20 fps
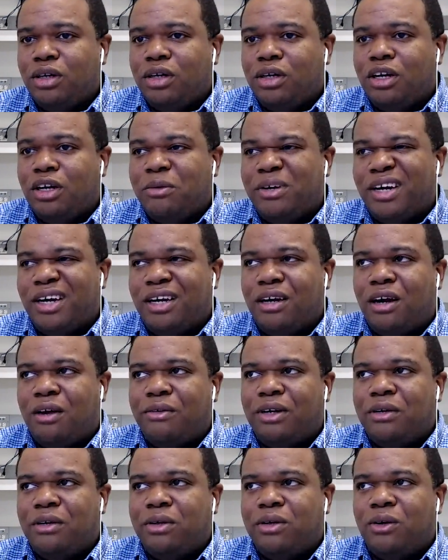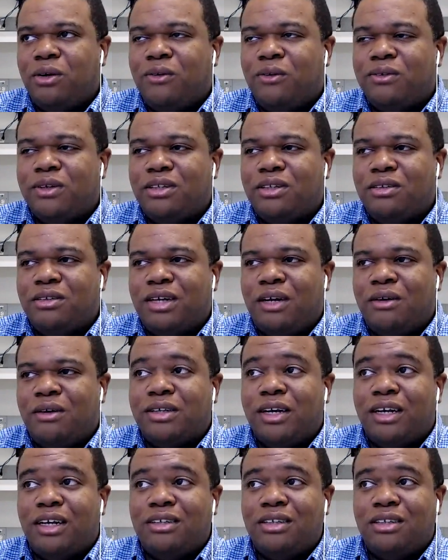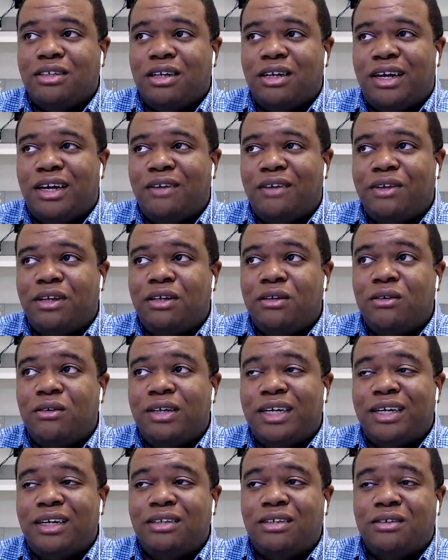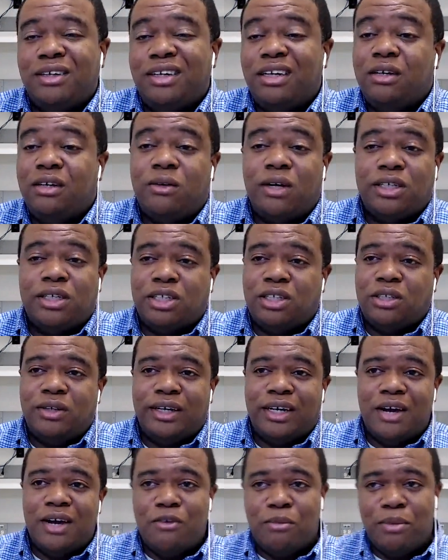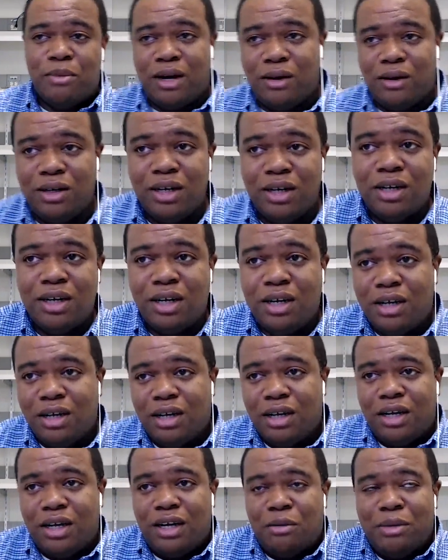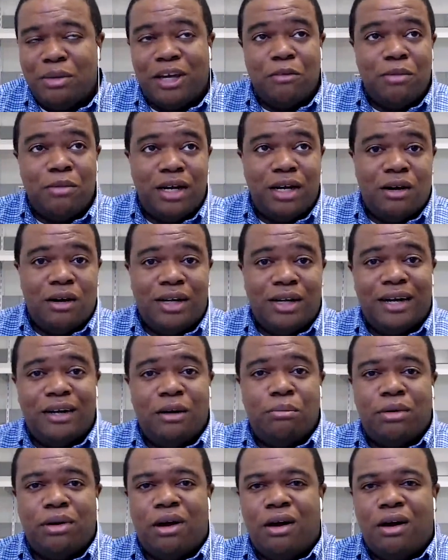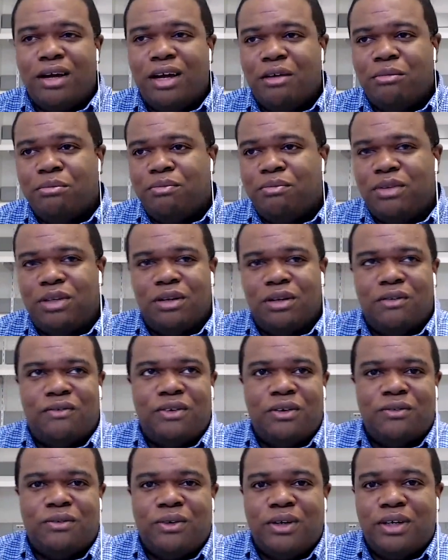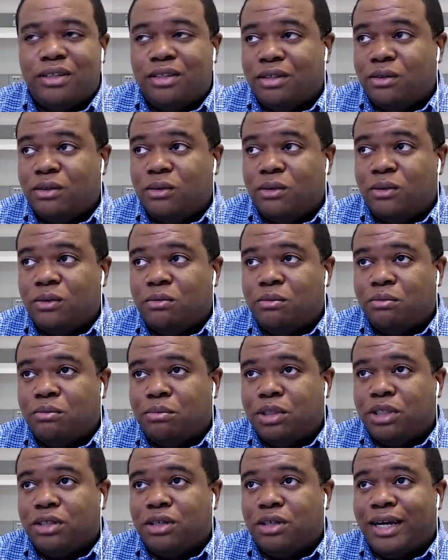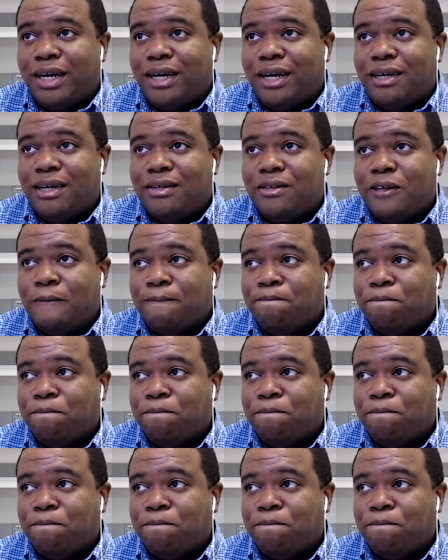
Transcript: And we kind of already went over it, so now it's kind of just a live Q&A. So any questions you have about making money online and blogging, feel free to be sure to ask.